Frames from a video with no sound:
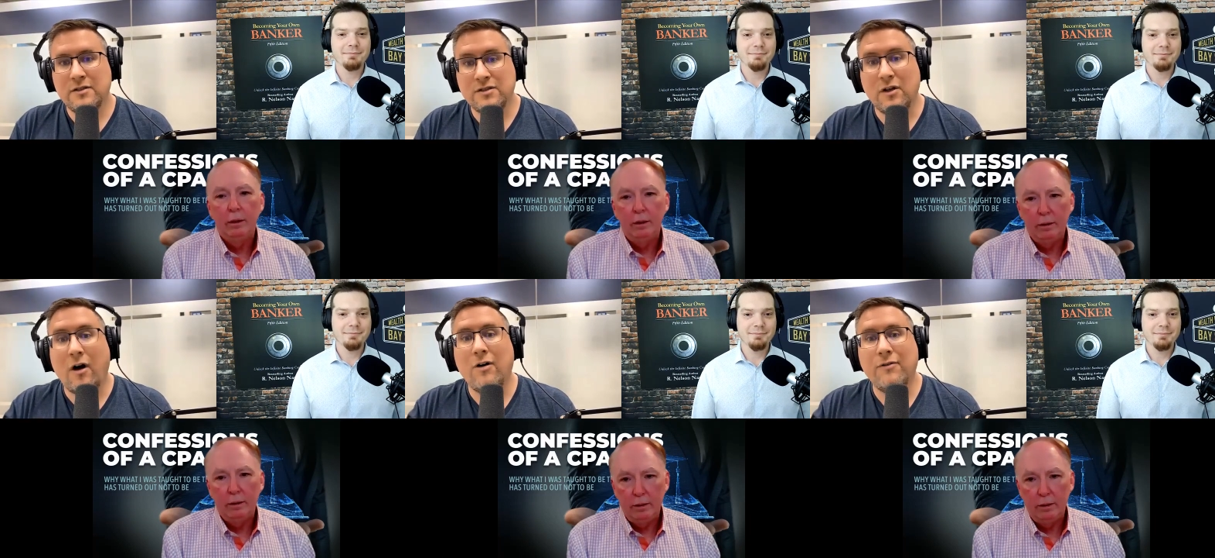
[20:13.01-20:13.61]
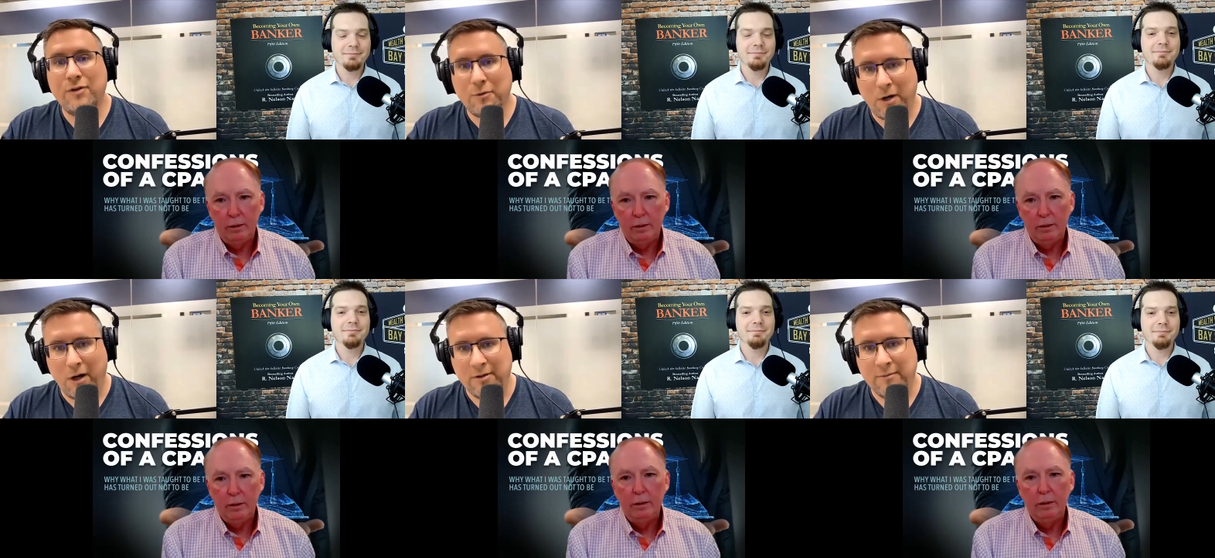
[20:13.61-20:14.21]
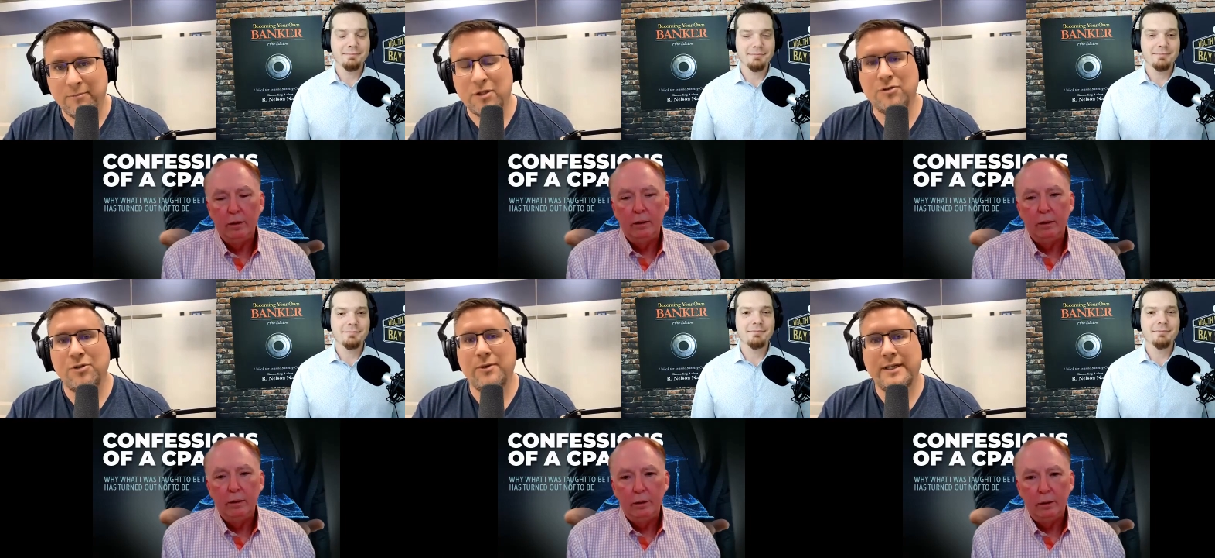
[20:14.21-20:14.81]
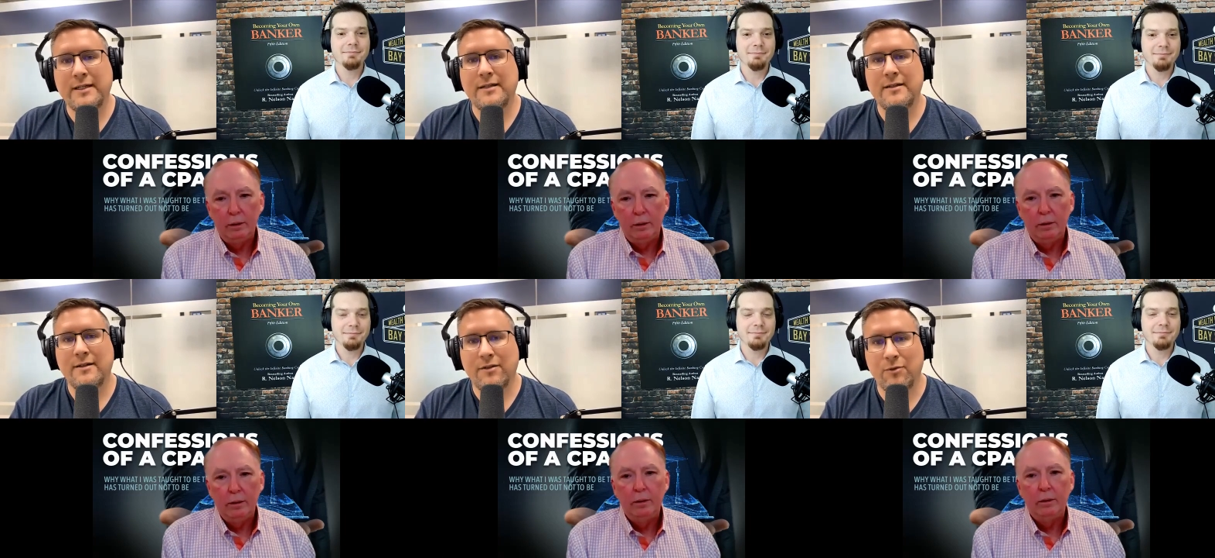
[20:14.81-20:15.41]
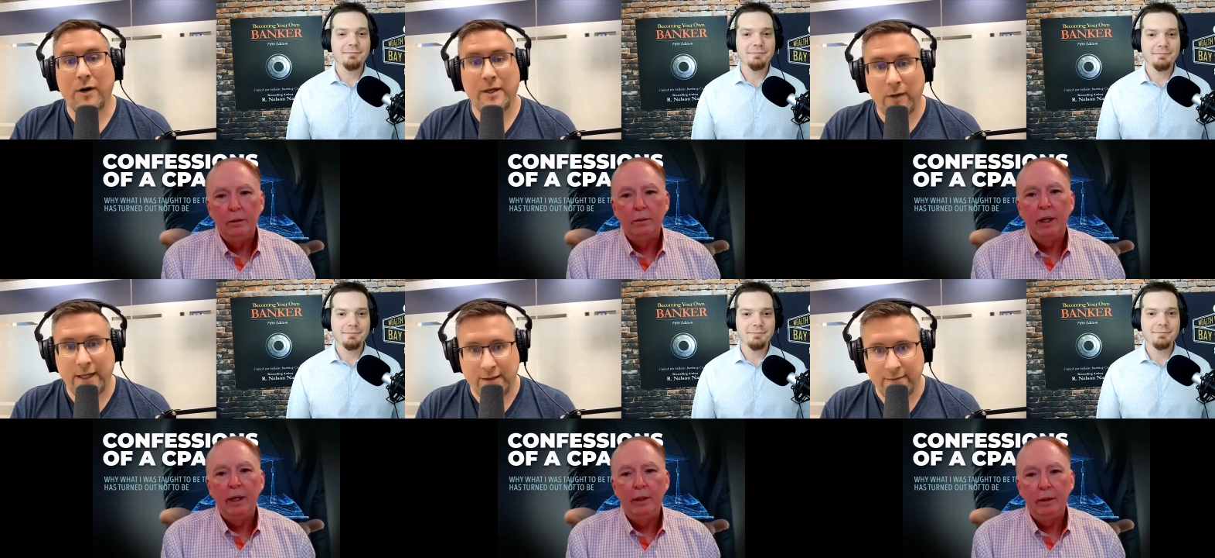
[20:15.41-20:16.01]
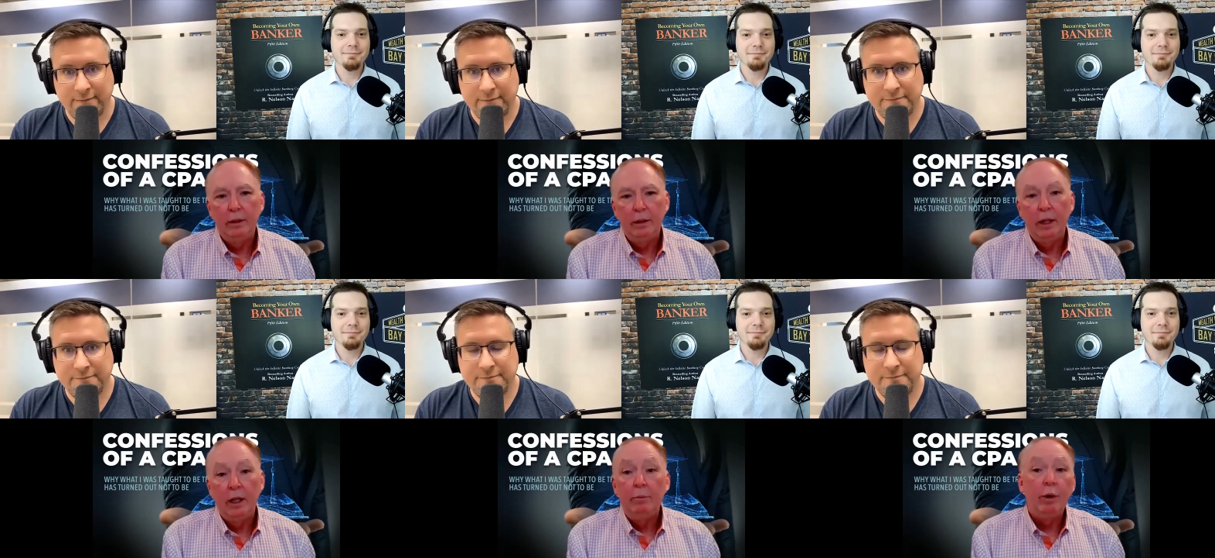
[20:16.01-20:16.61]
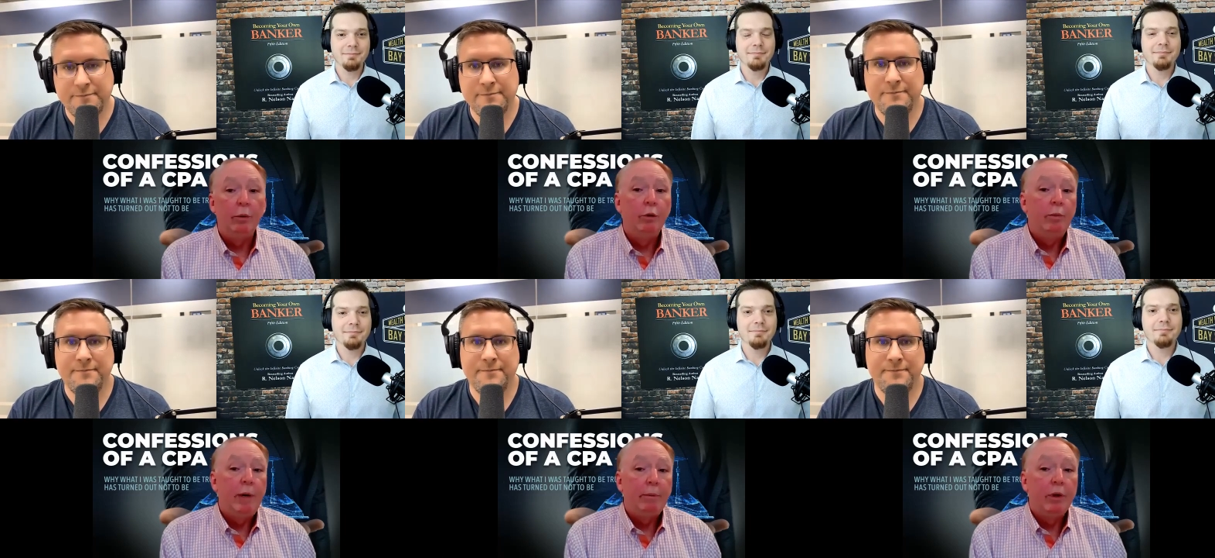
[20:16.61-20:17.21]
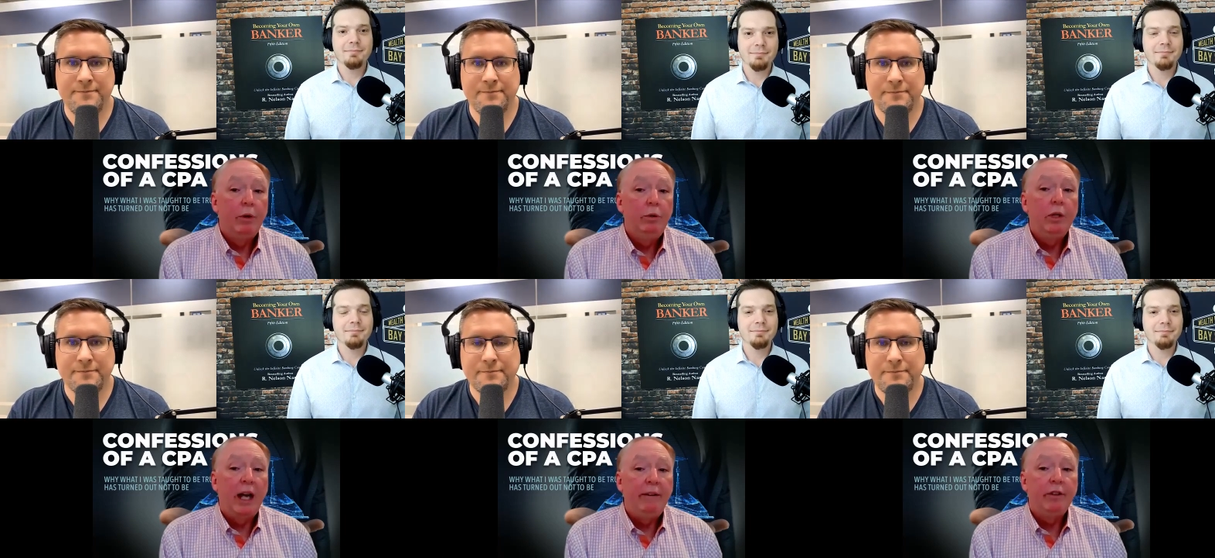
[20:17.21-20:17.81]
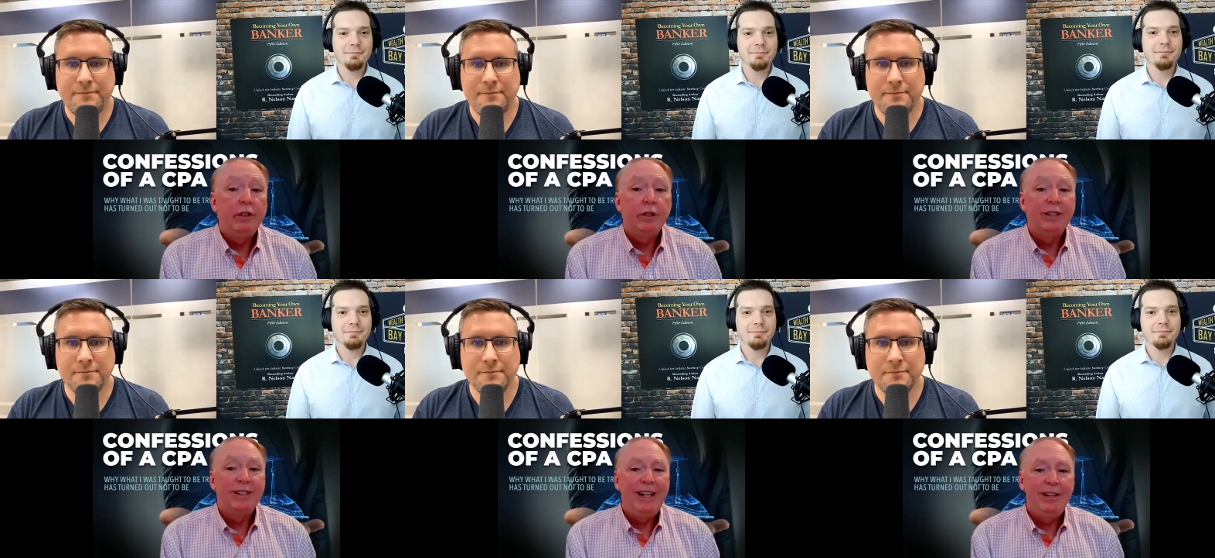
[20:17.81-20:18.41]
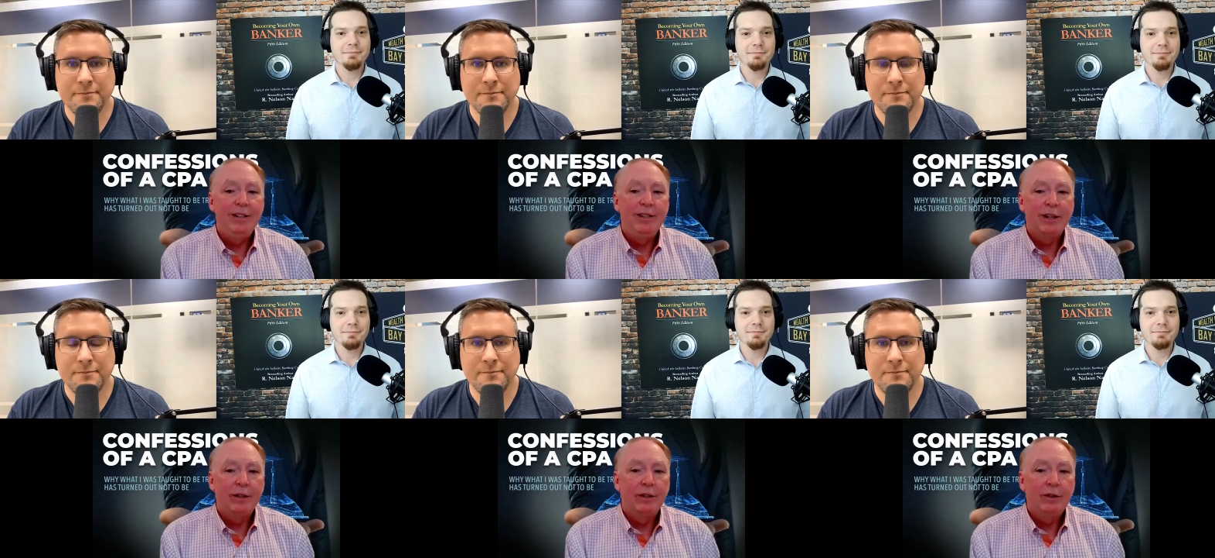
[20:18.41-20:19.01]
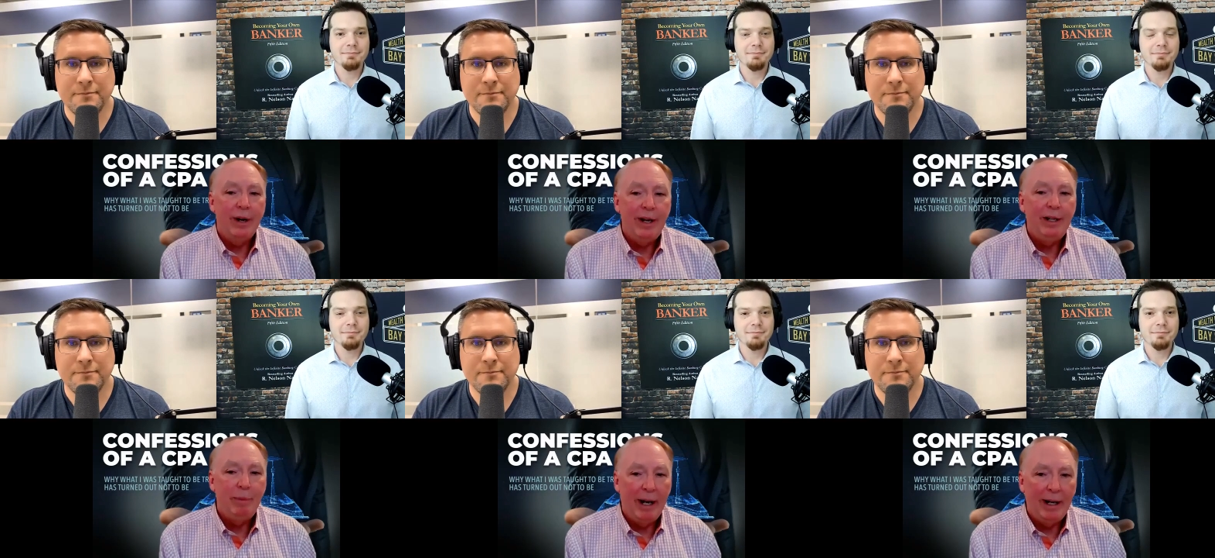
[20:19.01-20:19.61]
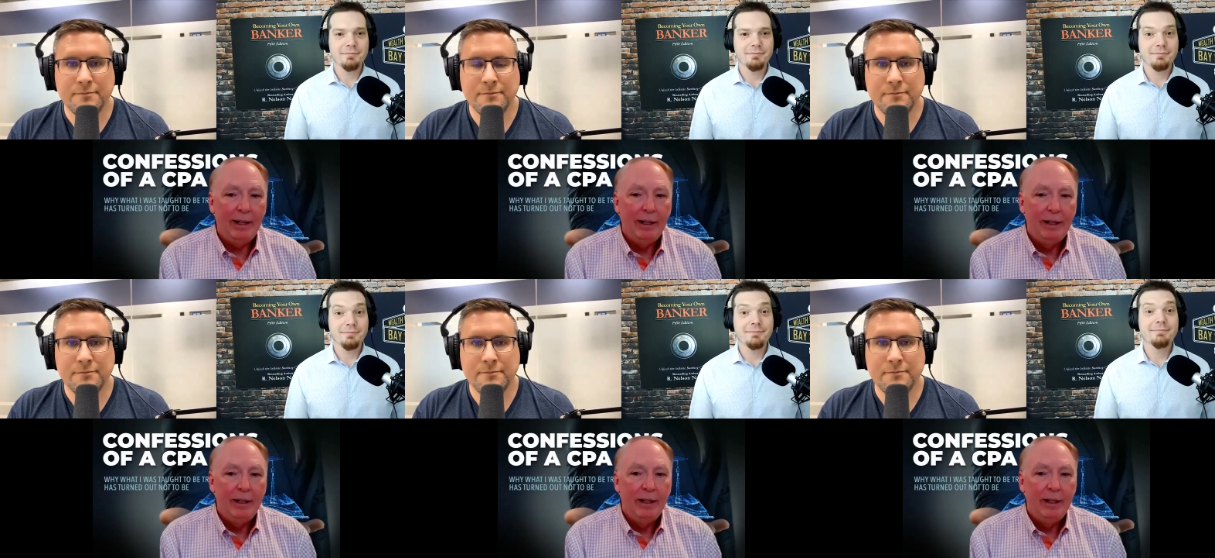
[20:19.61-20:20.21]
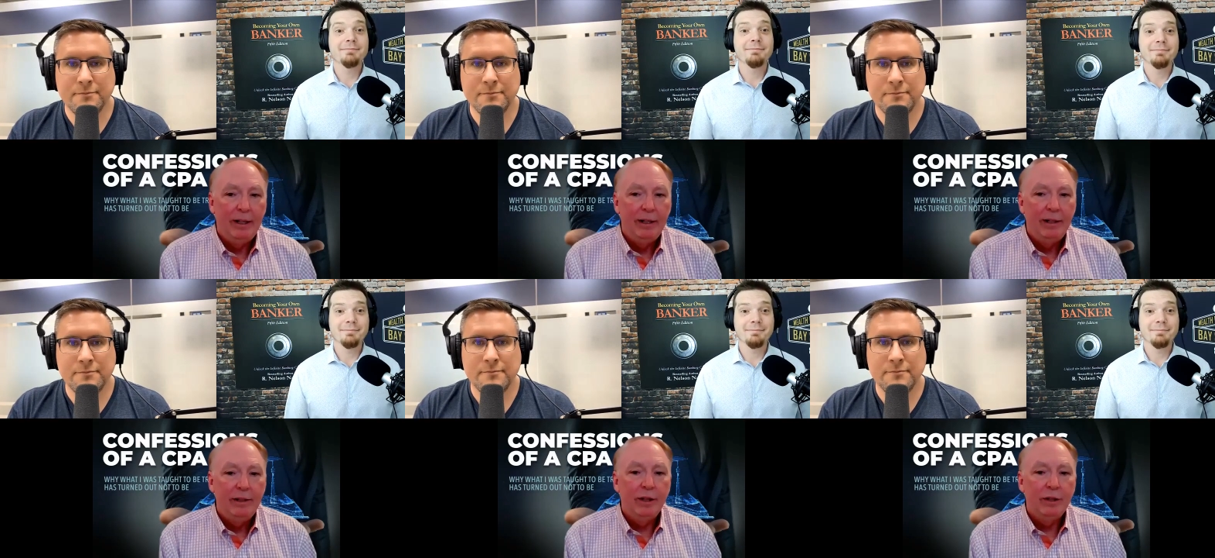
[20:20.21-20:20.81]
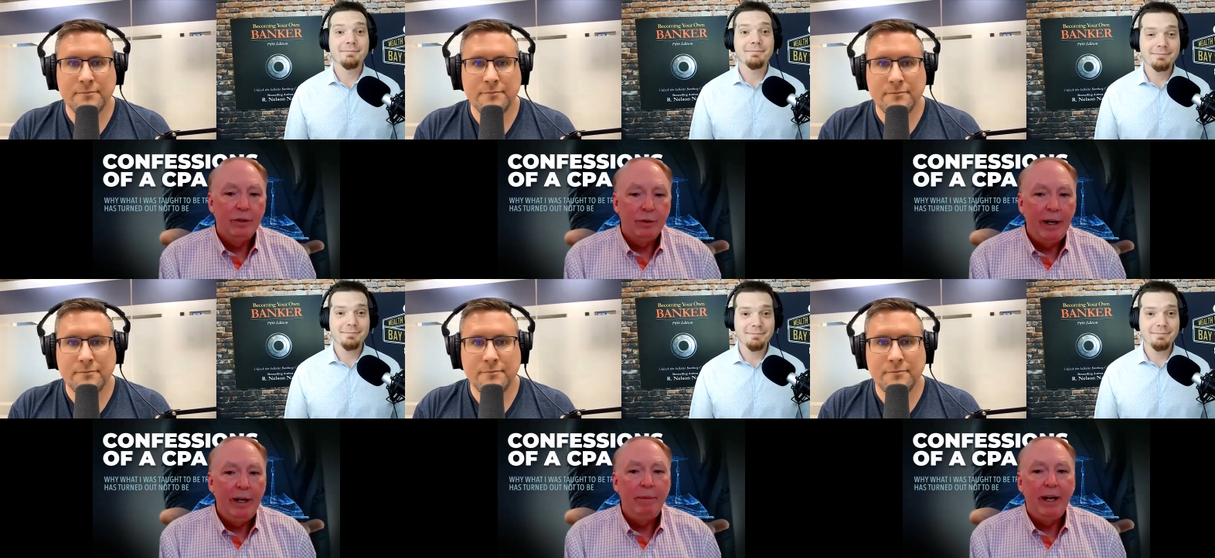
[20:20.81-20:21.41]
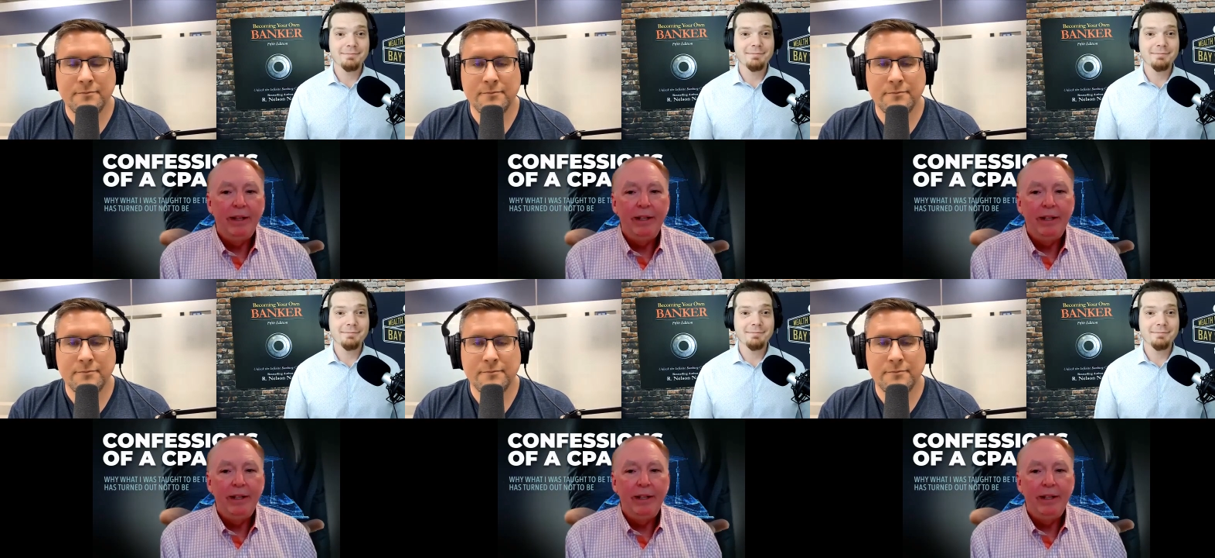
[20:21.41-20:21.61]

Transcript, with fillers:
Speaker 1: to solve your problem, but you're doing it the right way.
Speaker 2: But remember who life insurance agents are trained by. They're trained by